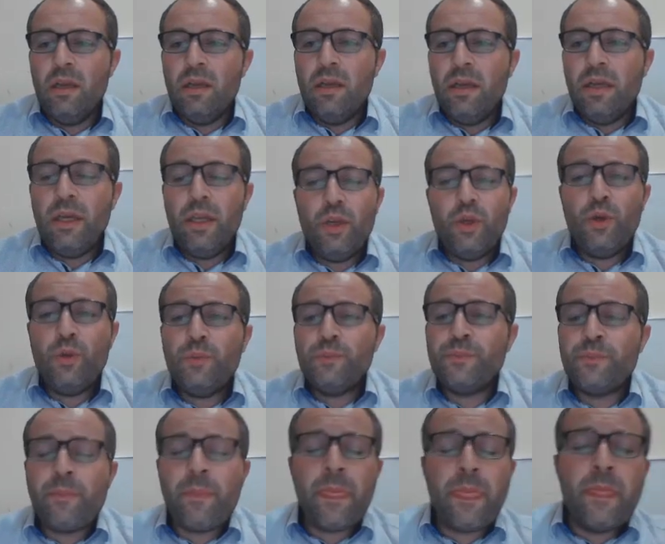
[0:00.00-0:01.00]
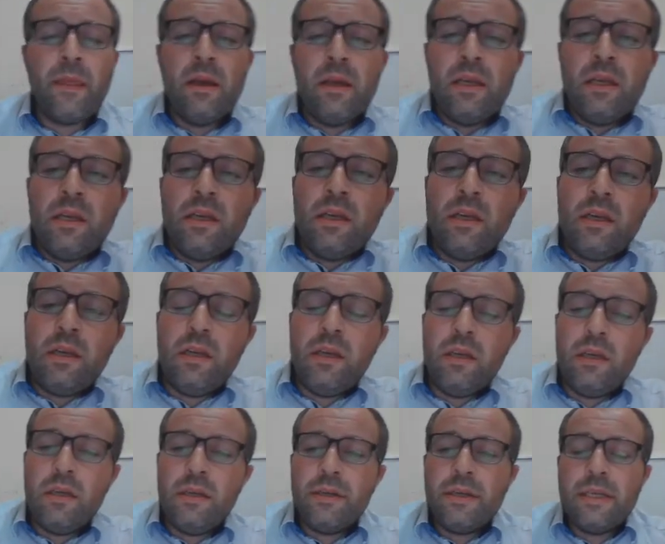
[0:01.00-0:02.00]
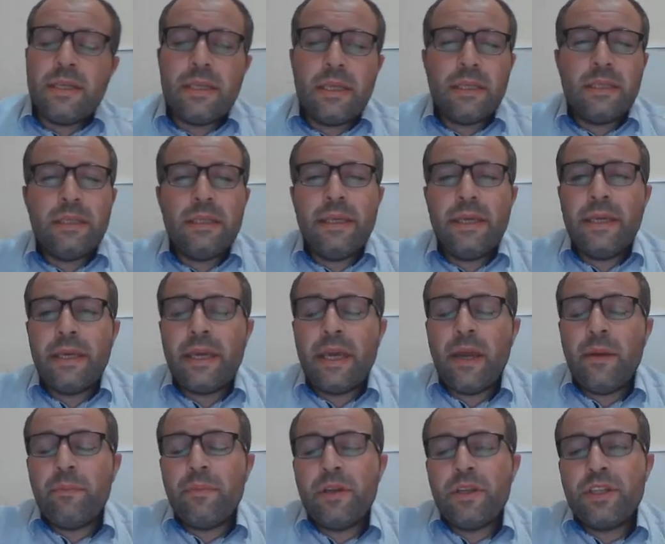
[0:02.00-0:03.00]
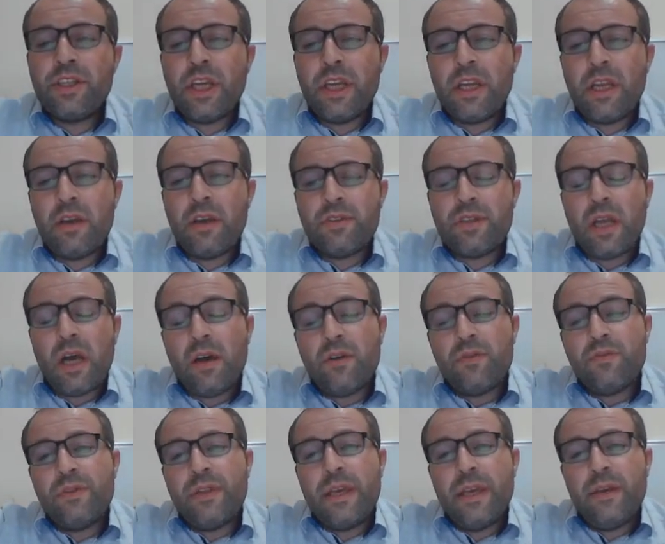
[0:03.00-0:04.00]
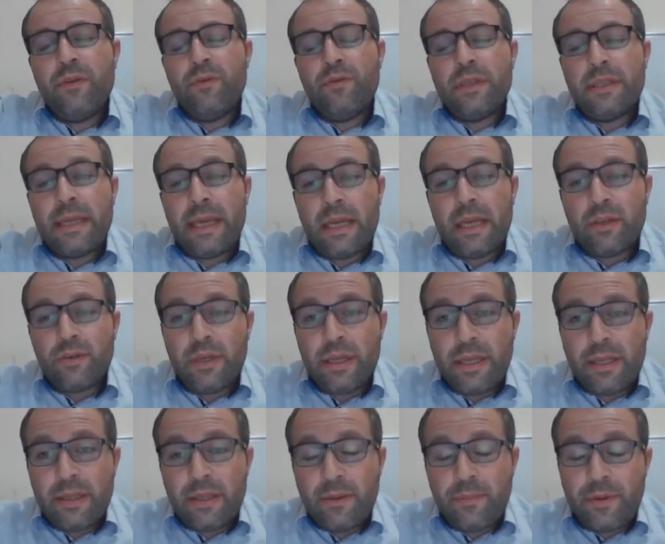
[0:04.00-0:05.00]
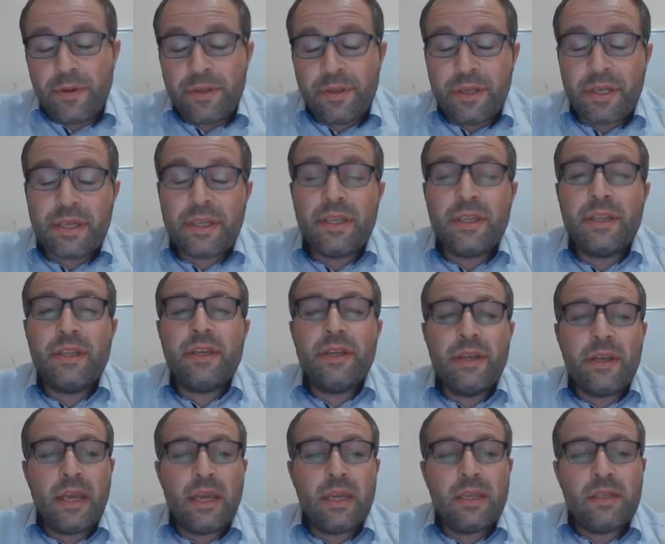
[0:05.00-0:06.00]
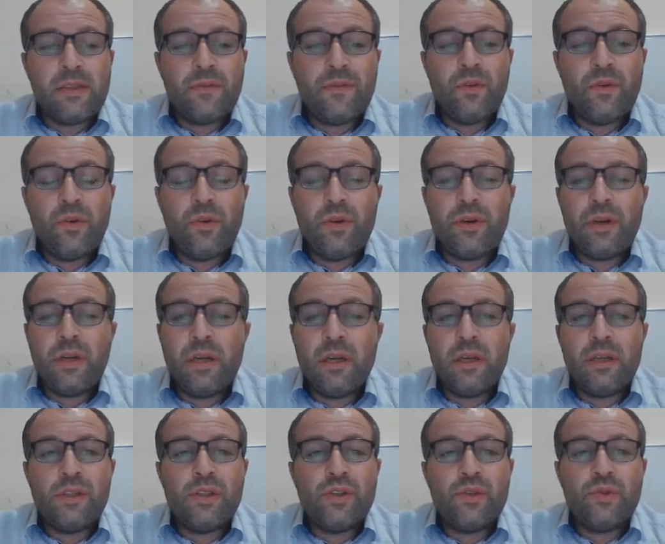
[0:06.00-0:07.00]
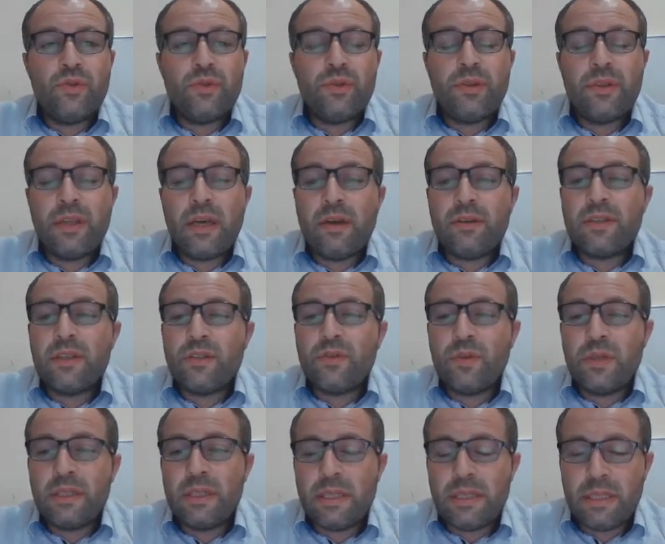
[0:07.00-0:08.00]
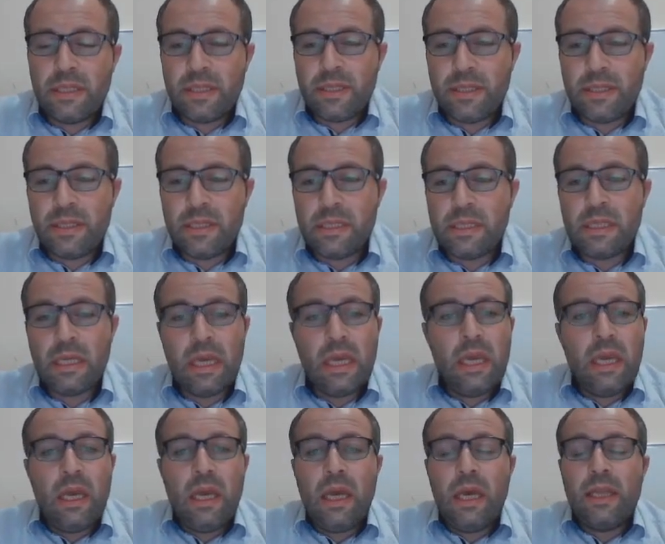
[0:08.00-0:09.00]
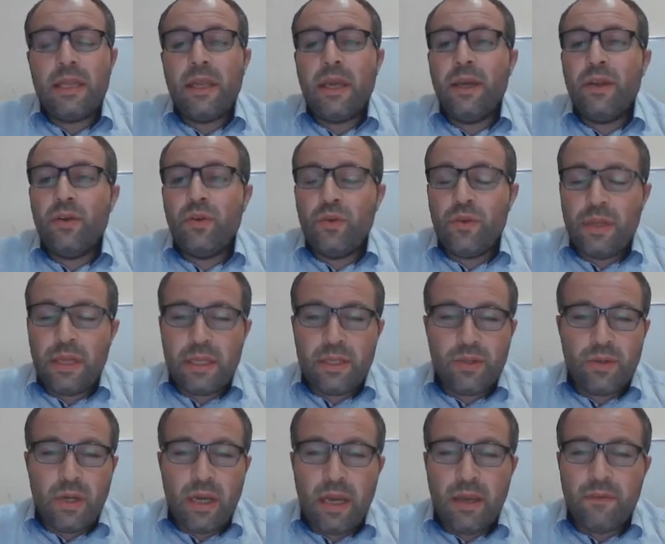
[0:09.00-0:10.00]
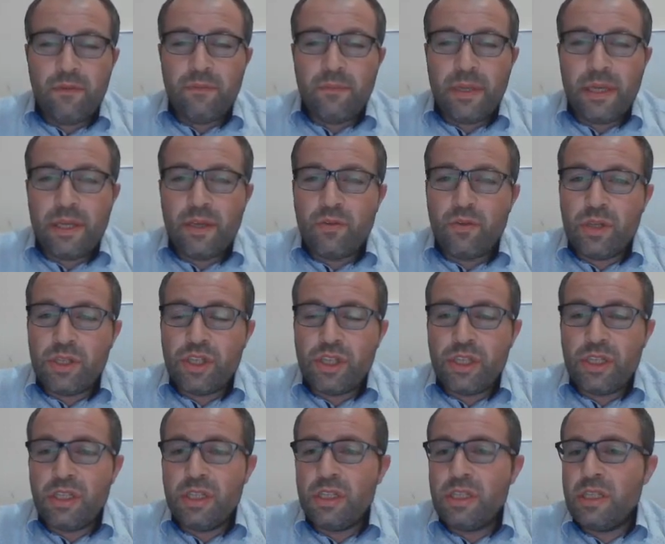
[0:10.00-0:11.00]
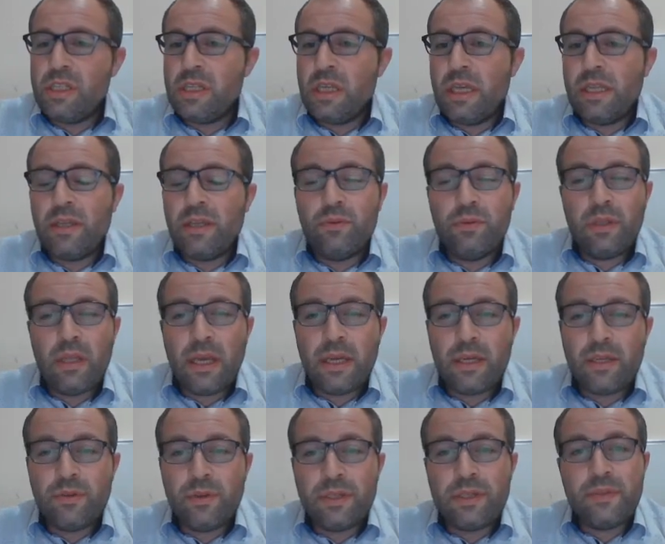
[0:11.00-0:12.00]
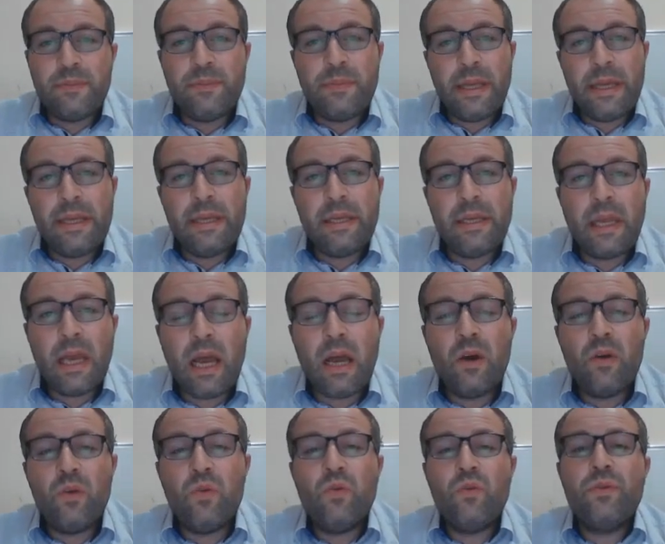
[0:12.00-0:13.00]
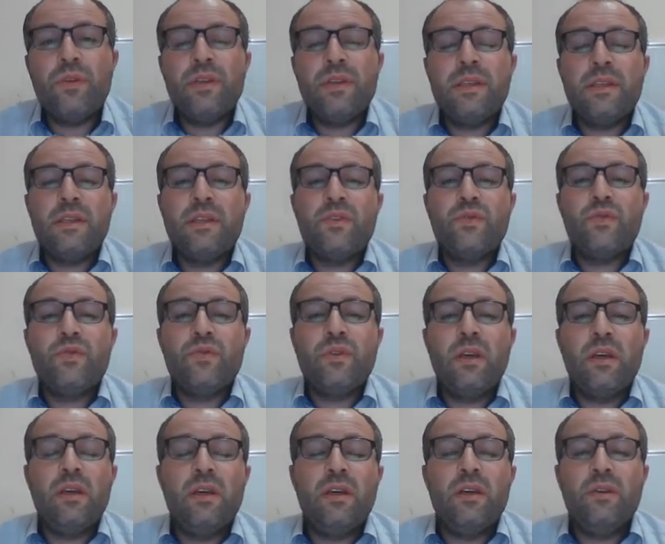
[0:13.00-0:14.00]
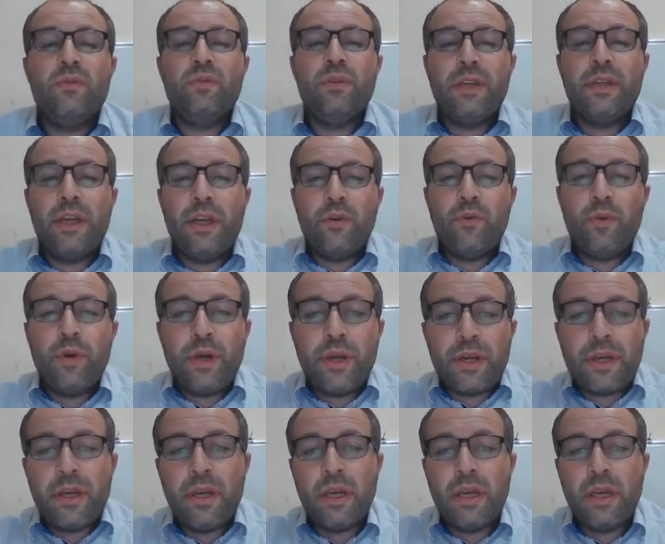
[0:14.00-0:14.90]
Hello. Recently, Cambridge announced how they will calculate the predicted grades for June 2020 series. And I know that you have many questions, and I would like to explain how this is will gonna work.